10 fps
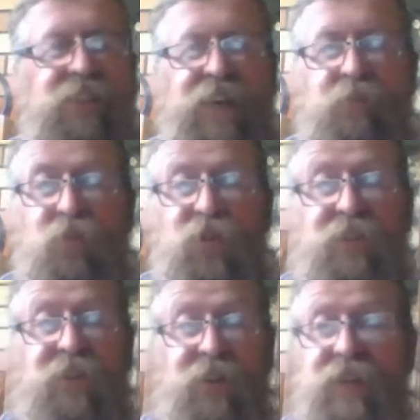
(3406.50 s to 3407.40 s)
And
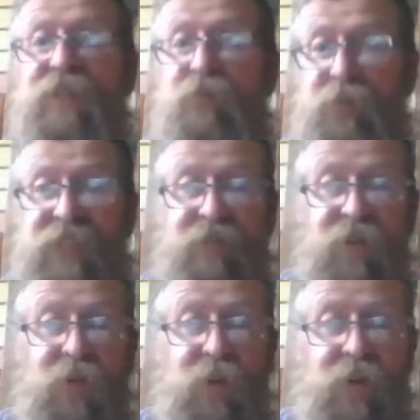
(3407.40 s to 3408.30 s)
bushfires, believe
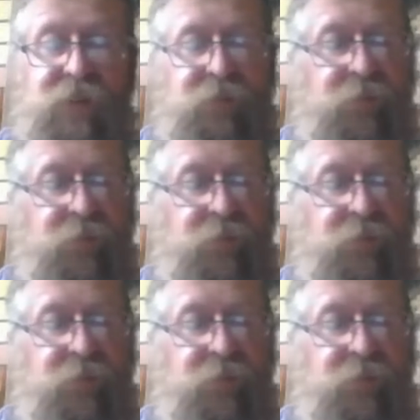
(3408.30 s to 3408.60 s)
it or not,